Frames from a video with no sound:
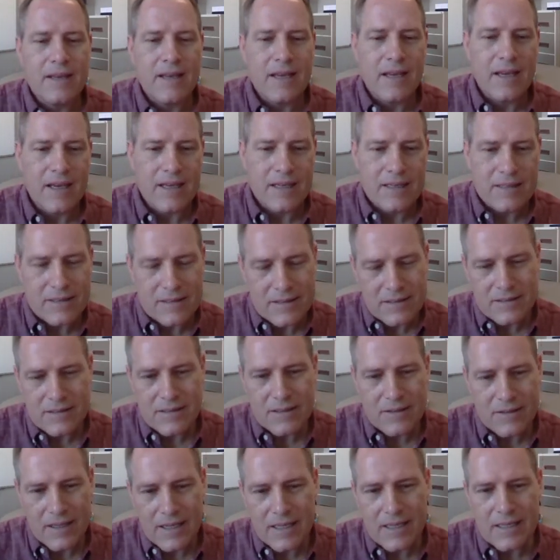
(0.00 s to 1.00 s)
And
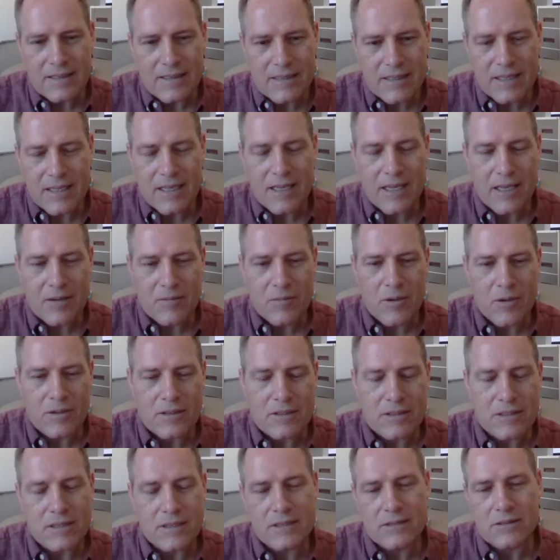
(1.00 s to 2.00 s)
so as the
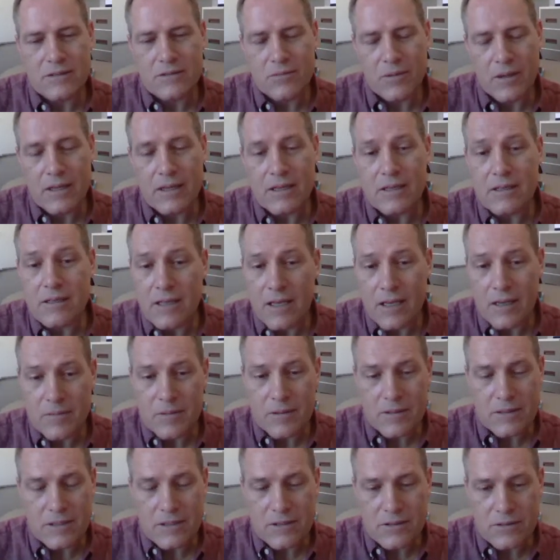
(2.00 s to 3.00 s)
gearbox when the
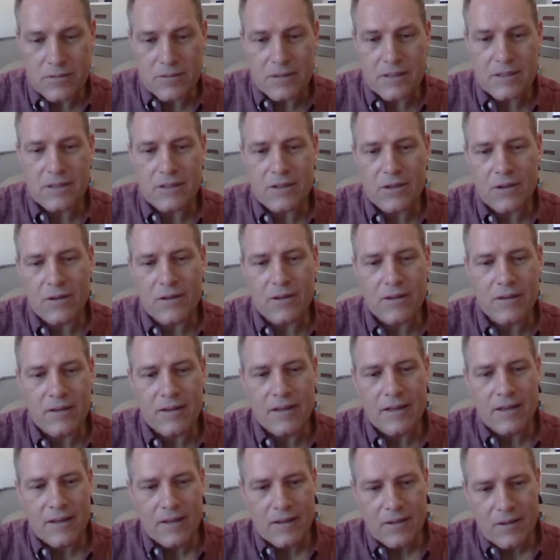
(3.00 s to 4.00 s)
gearbox is switched
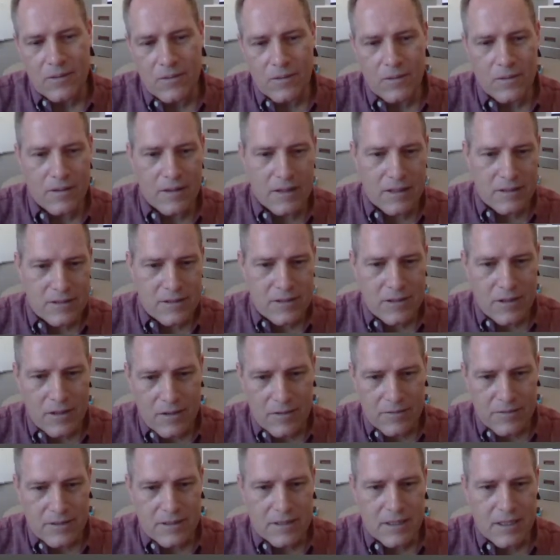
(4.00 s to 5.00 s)
on, all the
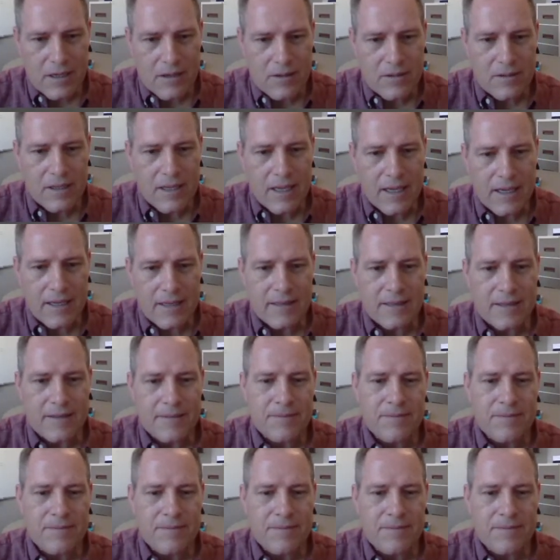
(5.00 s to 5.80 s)
shafts rotate,